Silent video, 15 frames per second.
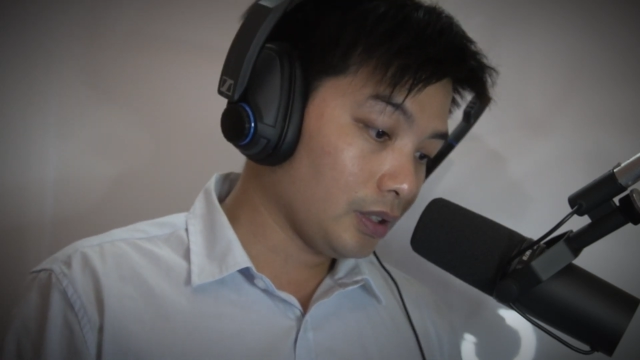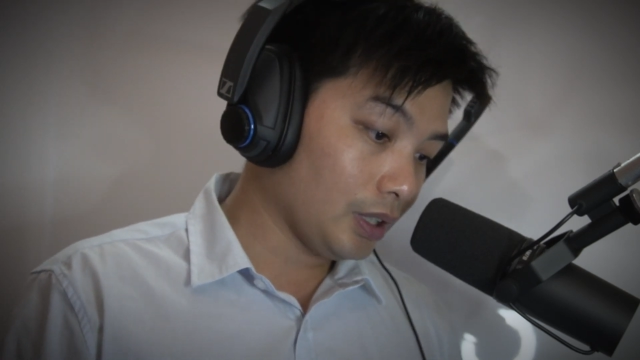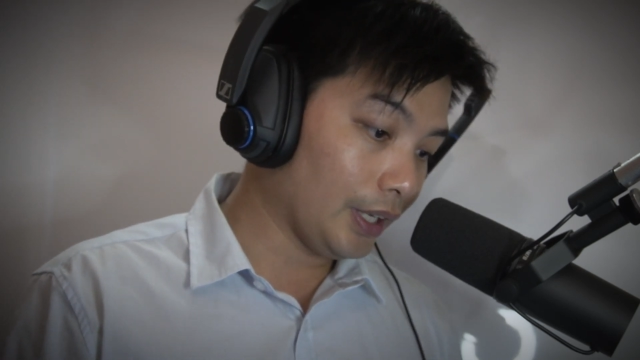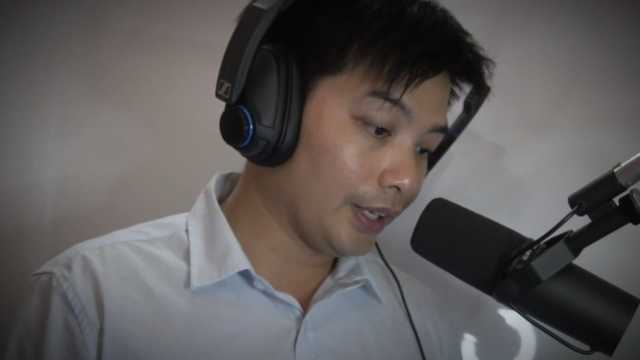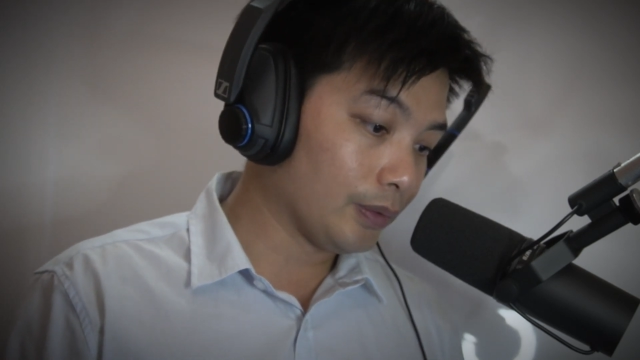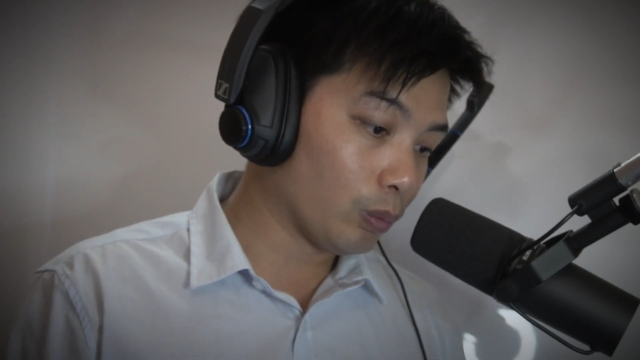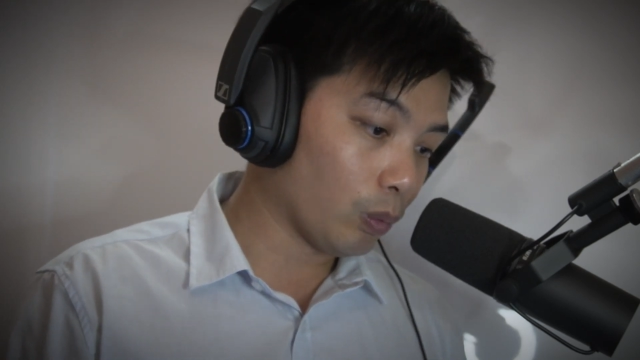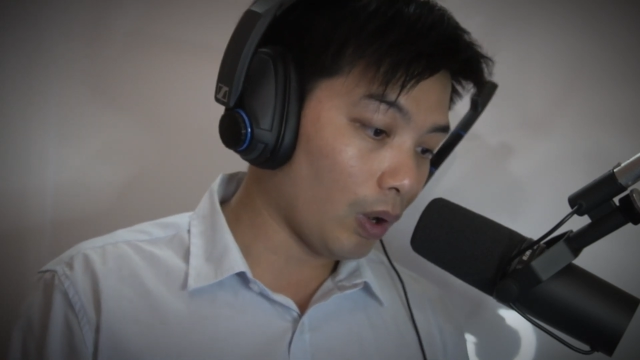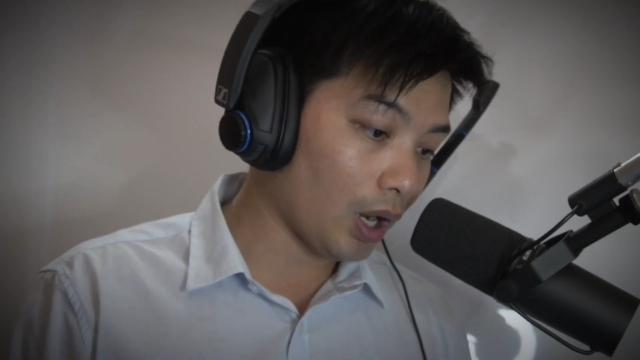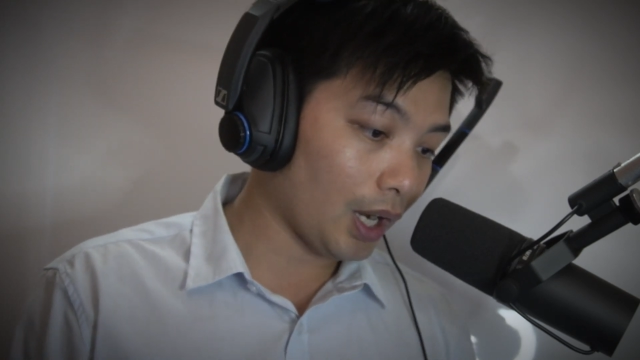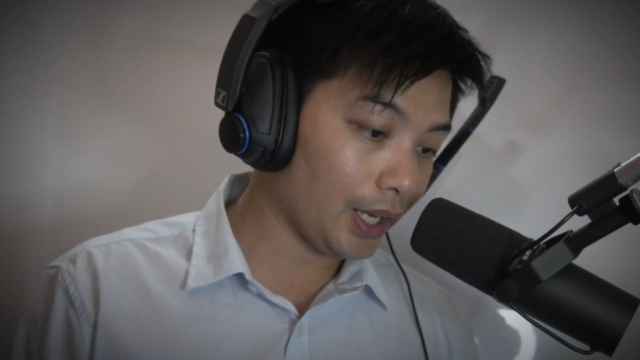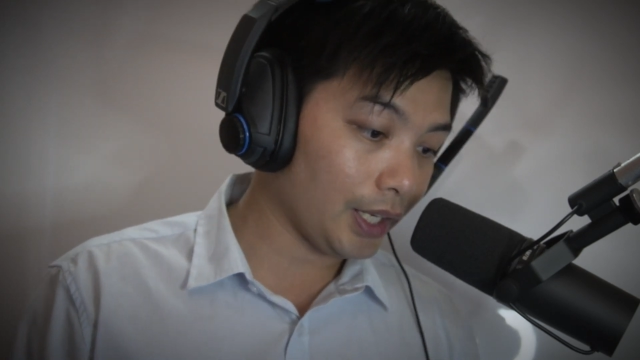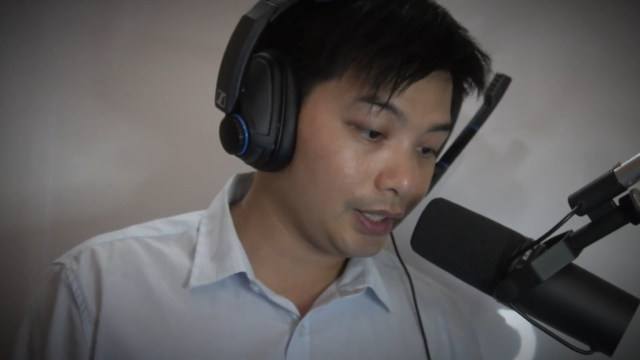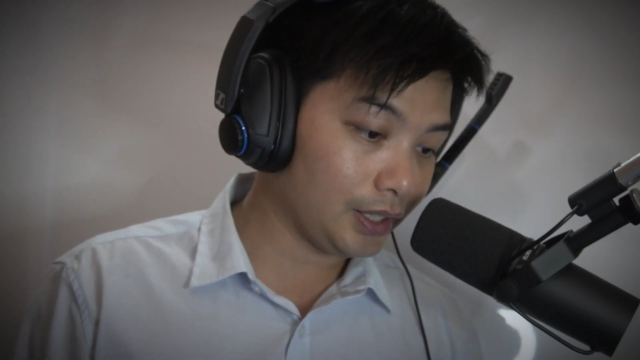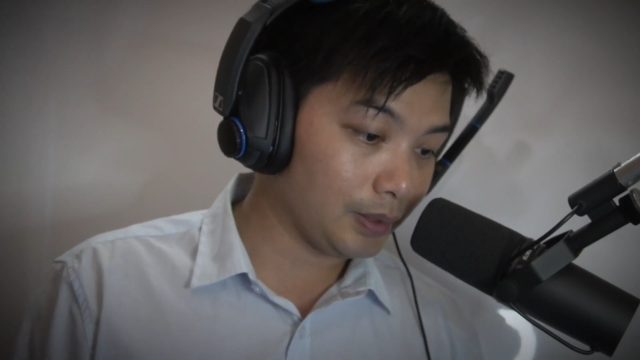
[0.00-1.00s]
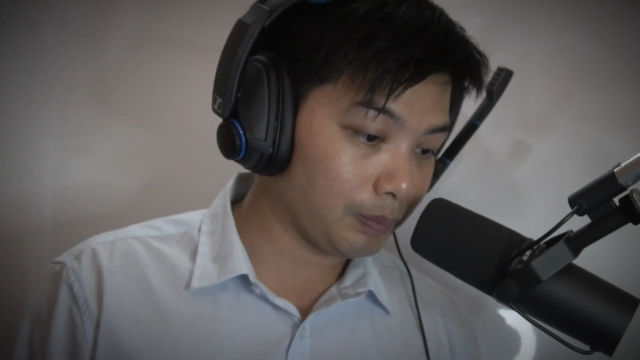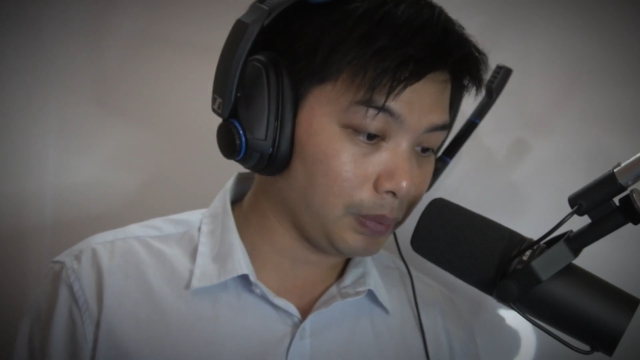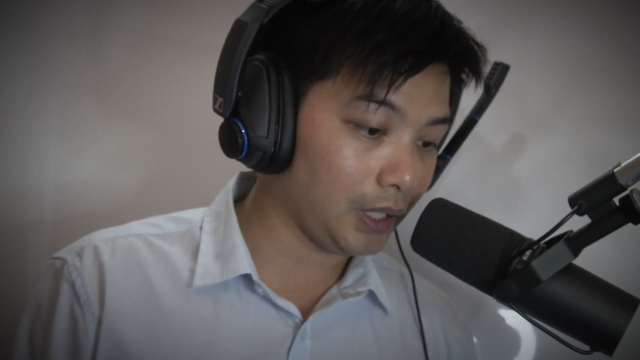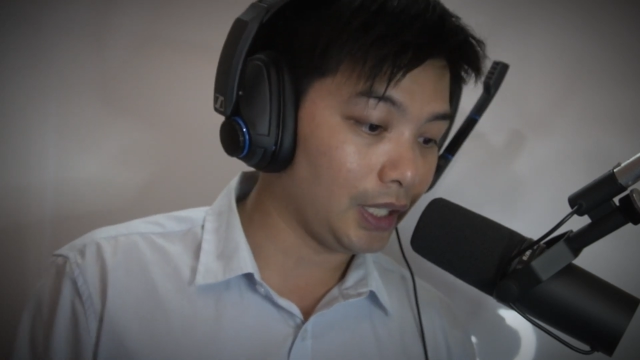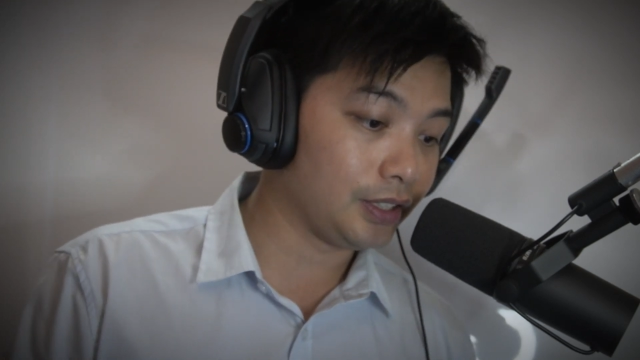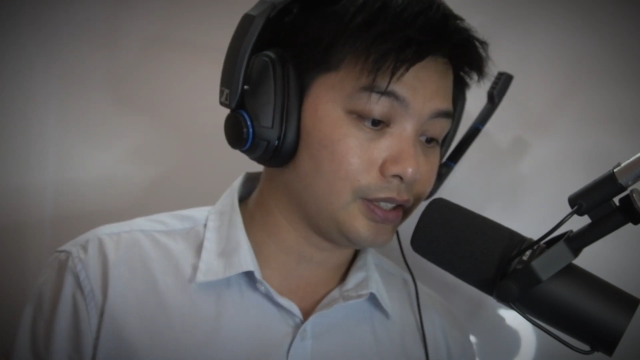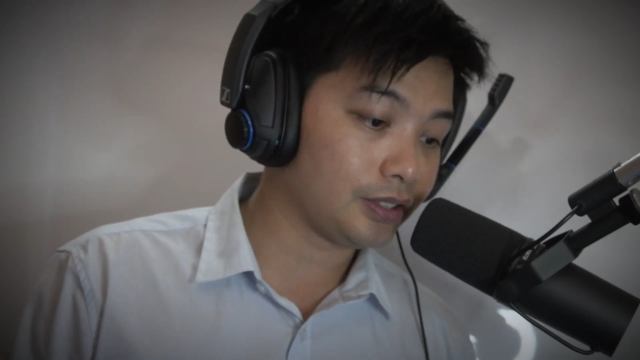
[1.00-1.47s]
and why in
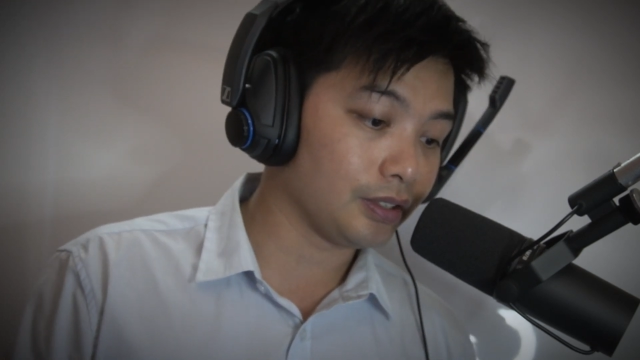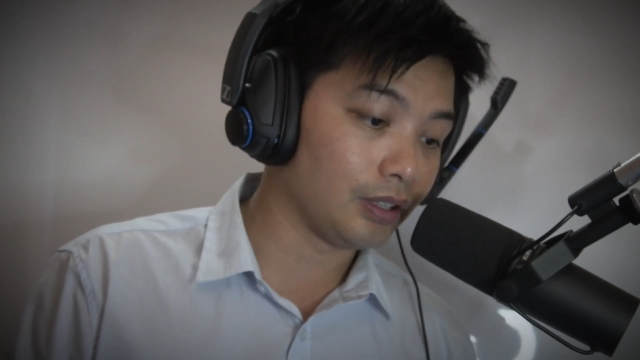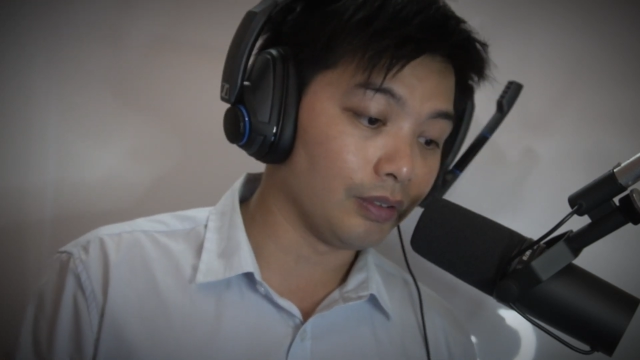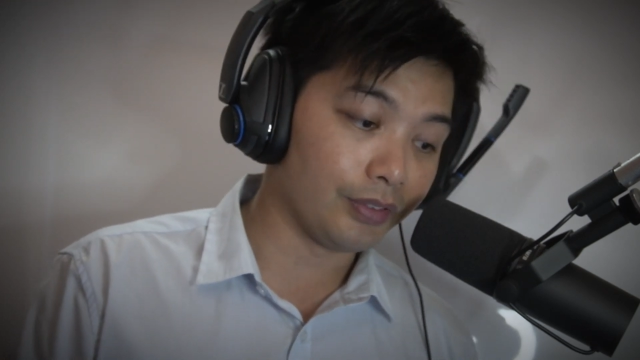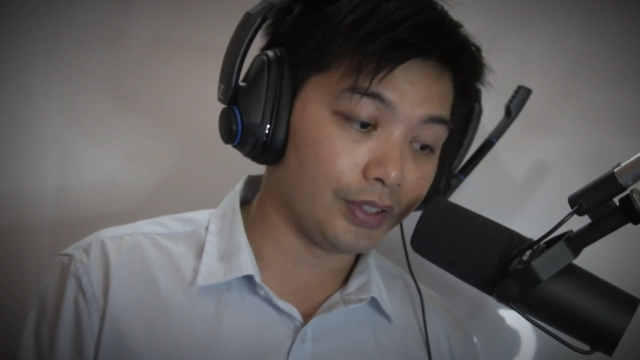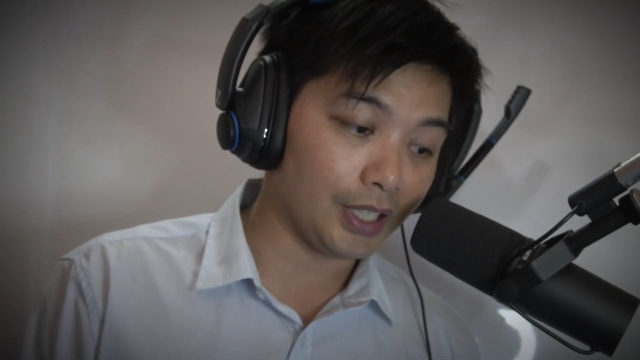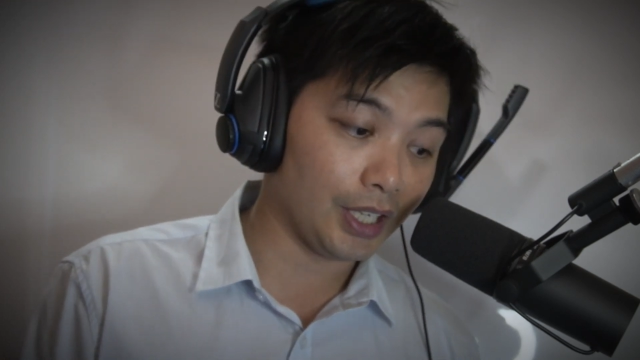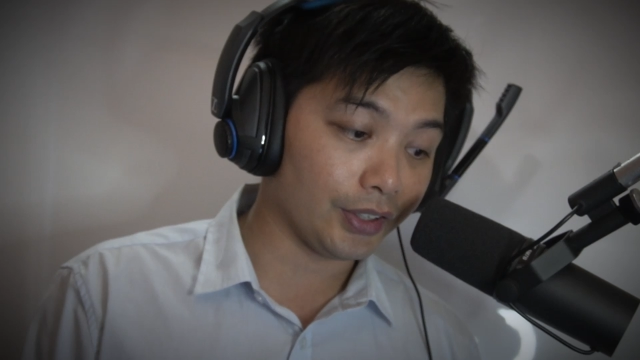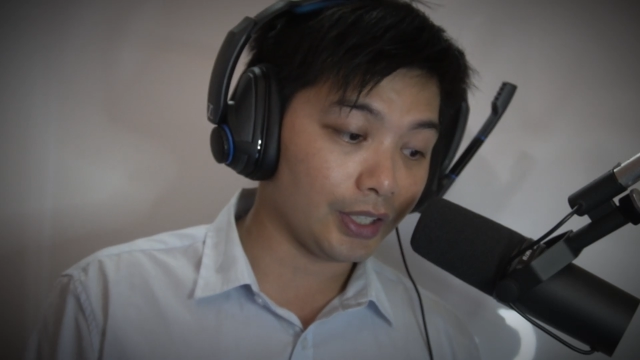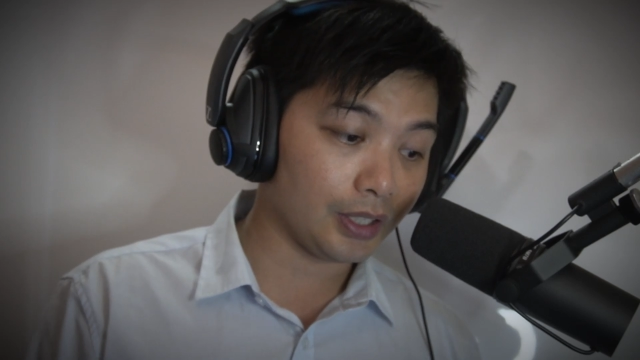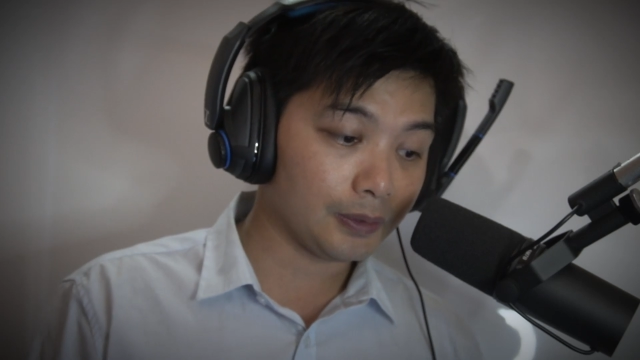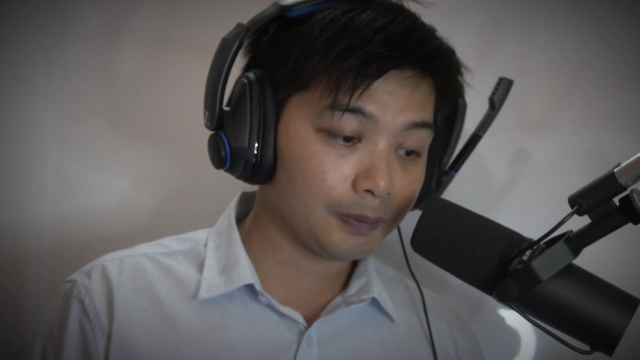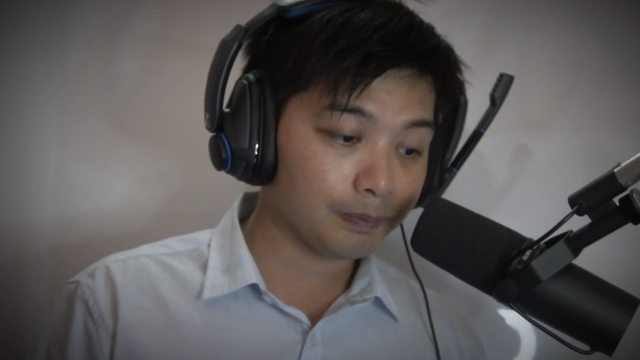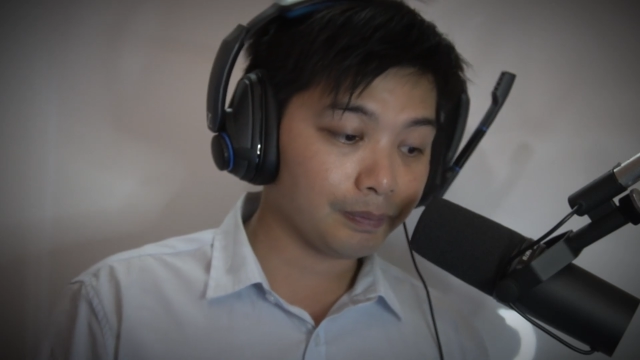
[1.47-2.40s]
place of the other?